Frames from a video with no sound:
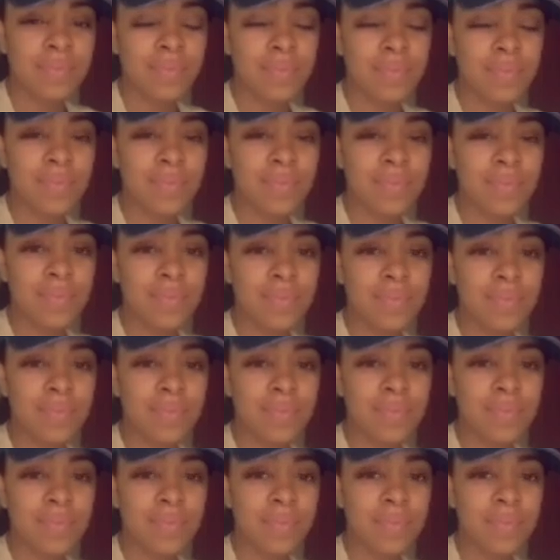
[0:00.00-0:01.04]

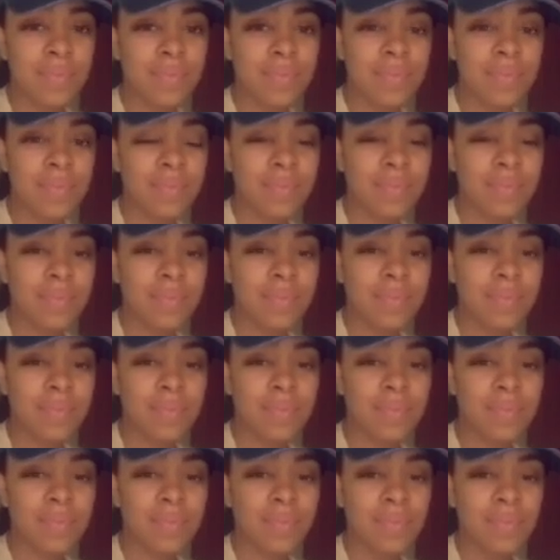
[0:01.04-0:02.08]

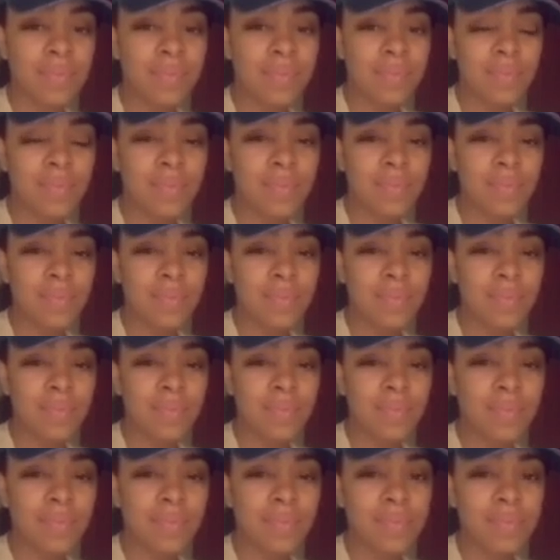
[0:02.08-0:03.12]

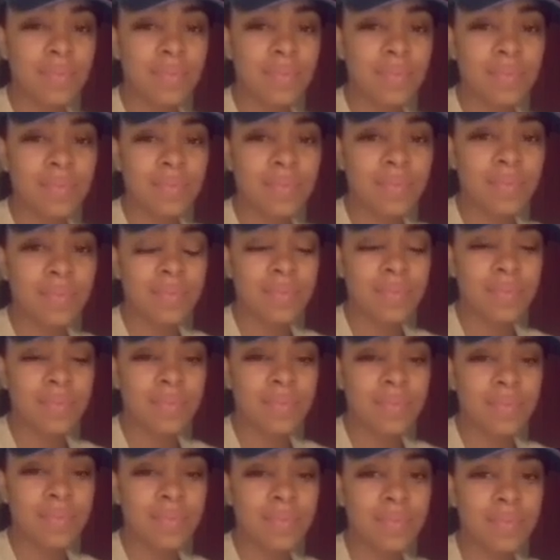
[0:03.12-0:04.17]

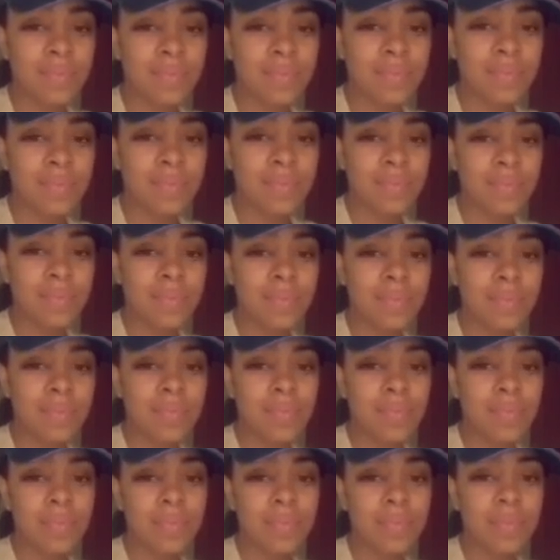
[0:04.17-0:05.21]

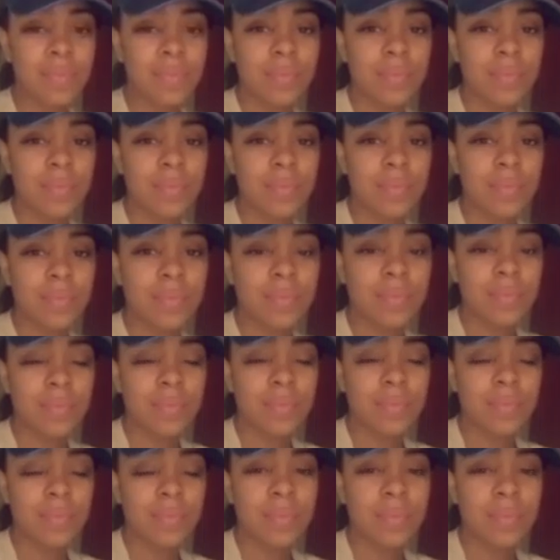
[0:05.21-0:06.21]
The person shown says nothing.